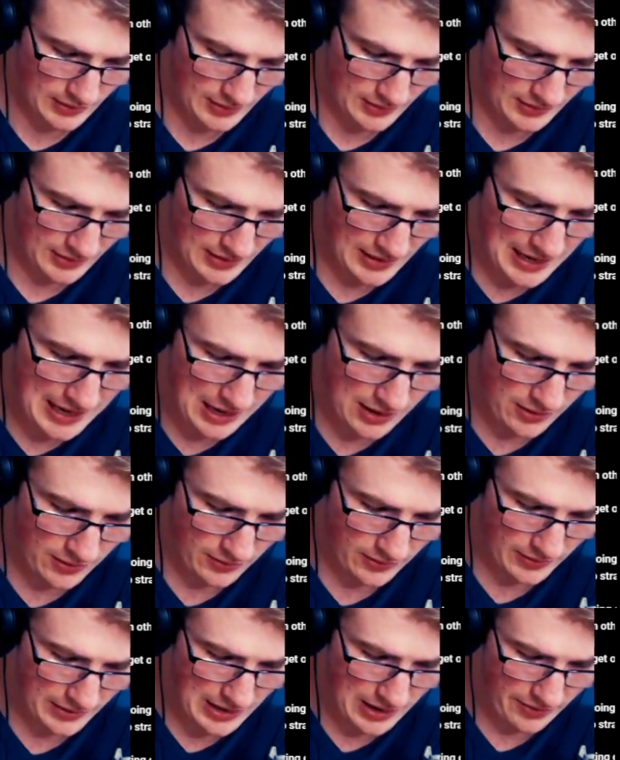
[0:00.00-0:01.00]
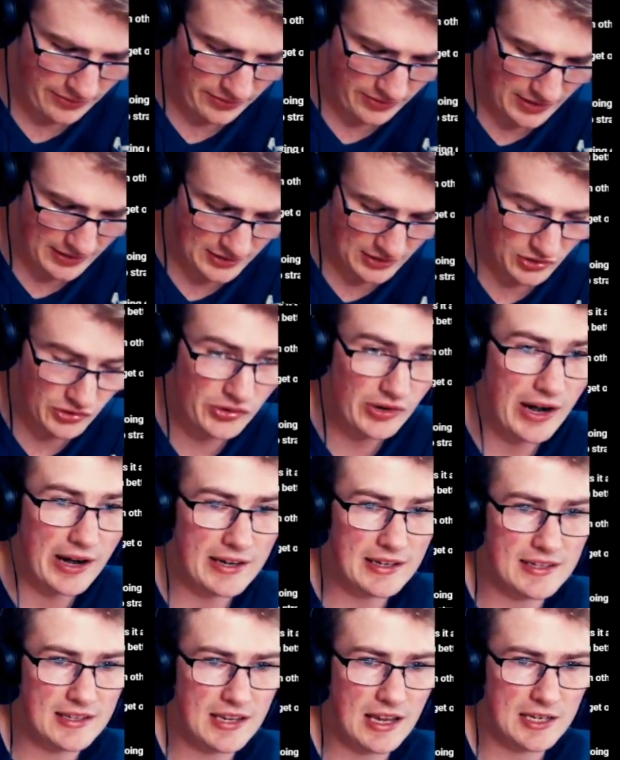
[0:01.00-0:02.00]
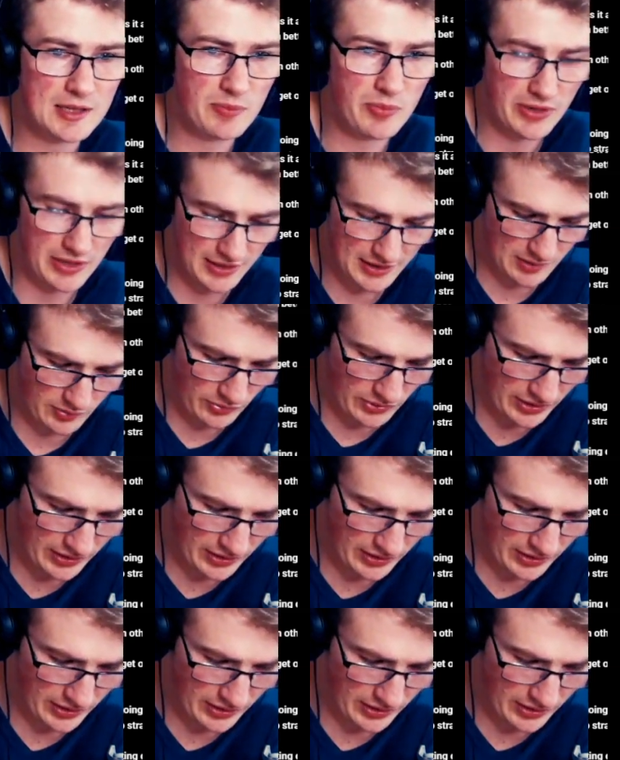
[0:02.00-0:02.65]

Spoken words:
now things are dry, I can start to put in some real